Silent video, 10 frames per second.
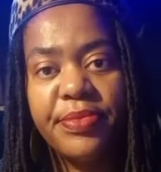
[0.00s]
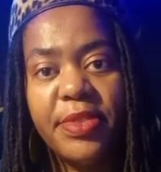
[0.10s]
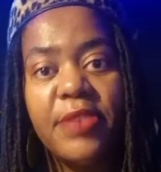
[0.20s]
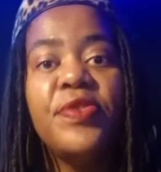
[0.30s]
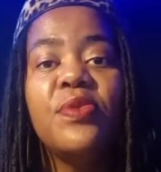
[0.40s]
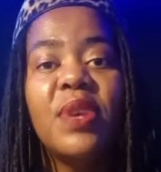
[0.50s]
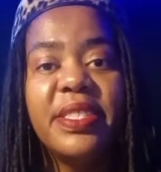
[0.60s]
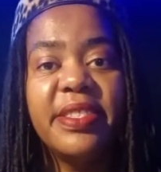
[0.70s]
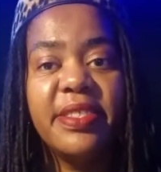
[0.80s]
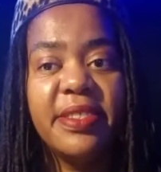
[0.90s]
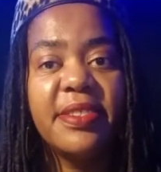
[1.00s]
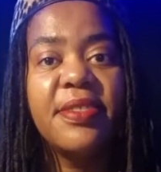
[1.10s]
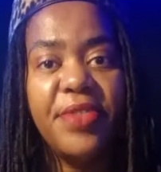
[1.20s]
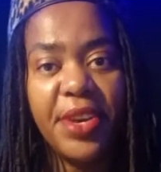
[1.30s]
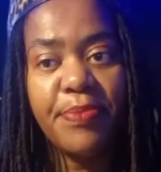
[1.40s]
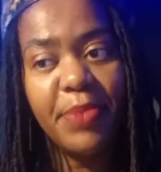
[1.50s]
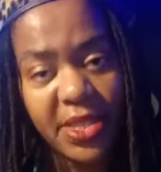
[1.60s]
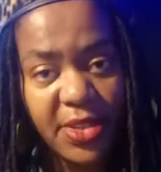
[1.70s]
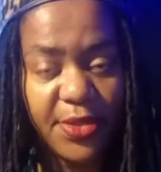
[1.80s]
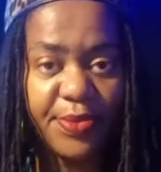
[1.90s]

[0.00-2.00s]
If you want it that much,